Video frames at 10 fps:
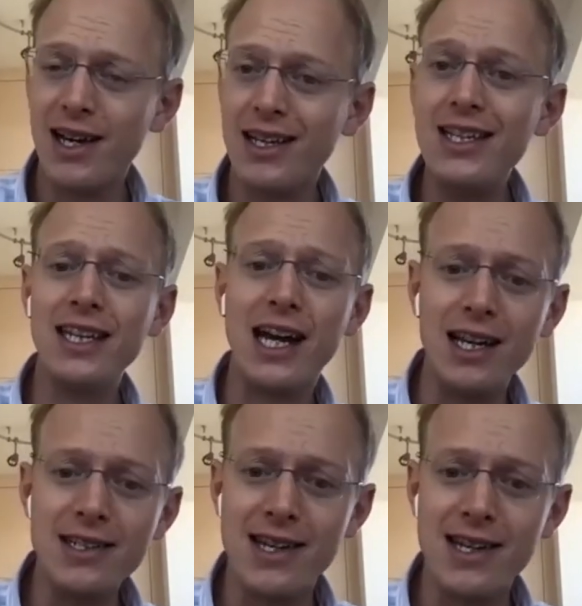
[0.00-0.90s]
in the
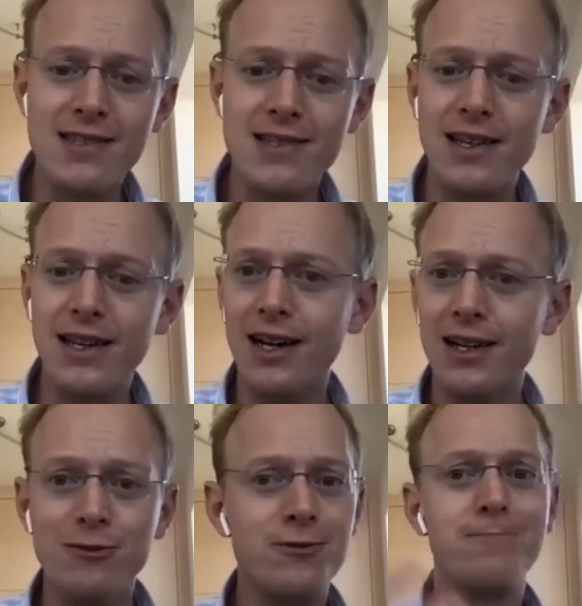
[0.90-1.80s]
context of,
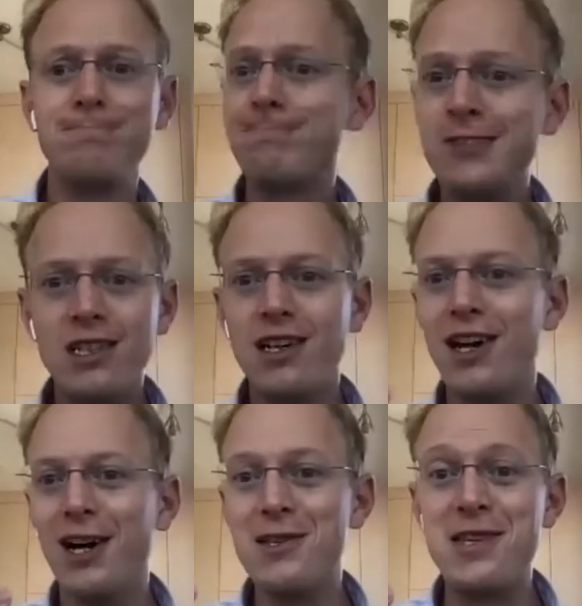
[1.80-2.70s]

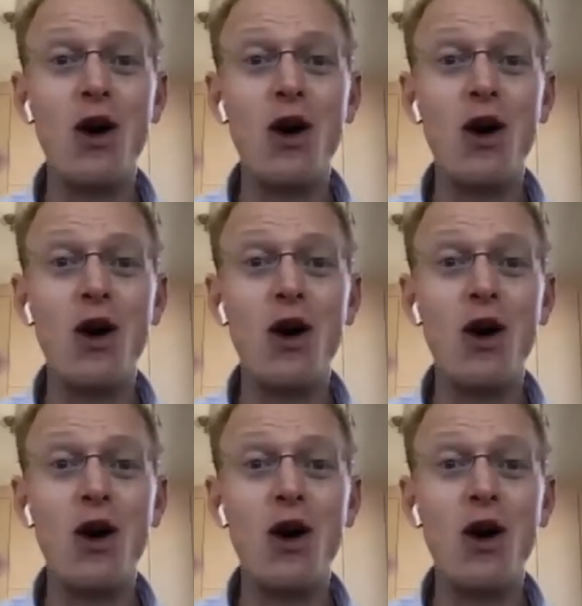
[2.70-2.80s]
say,